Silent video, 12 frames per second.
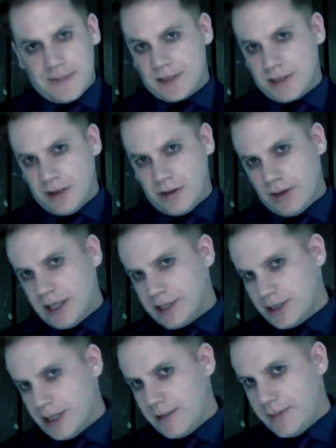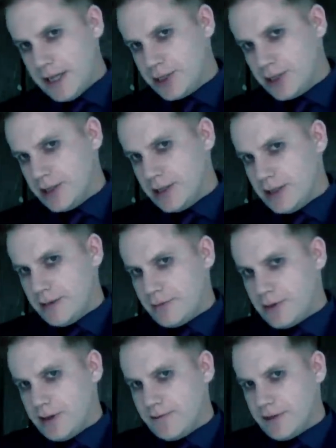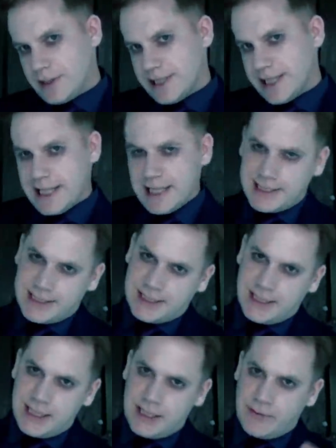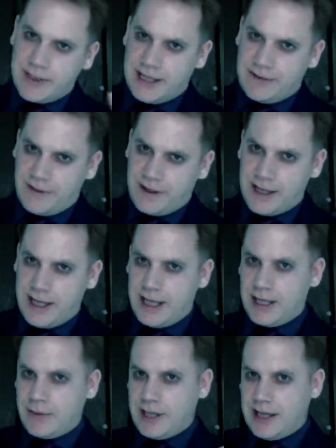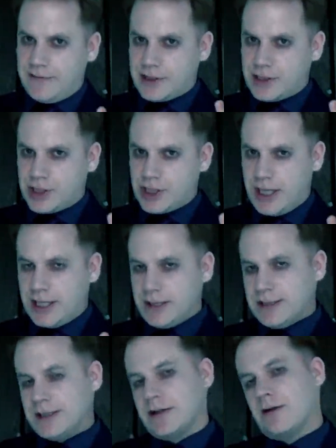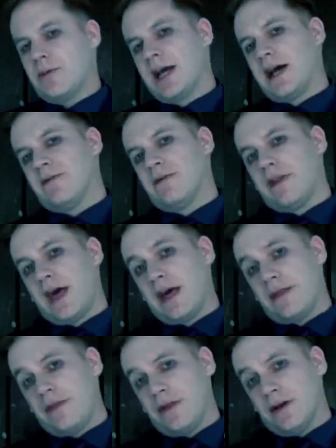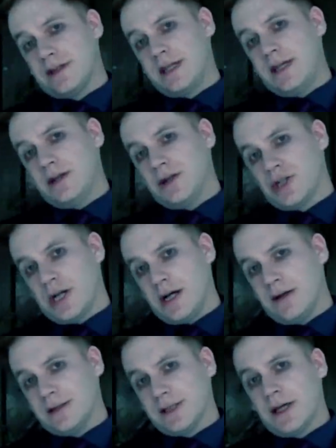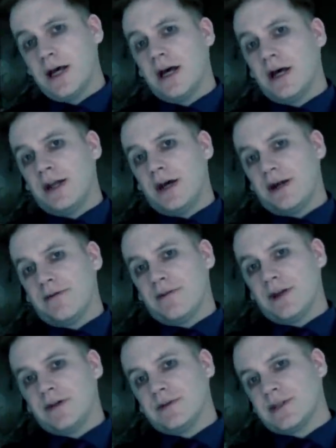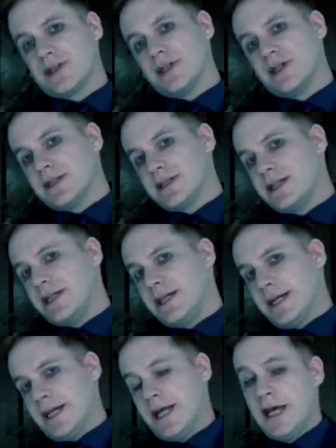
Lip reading: So, as I mentioned in a previous lesson, we have Cain, we have his child there, and we have their 13 child. None of those 13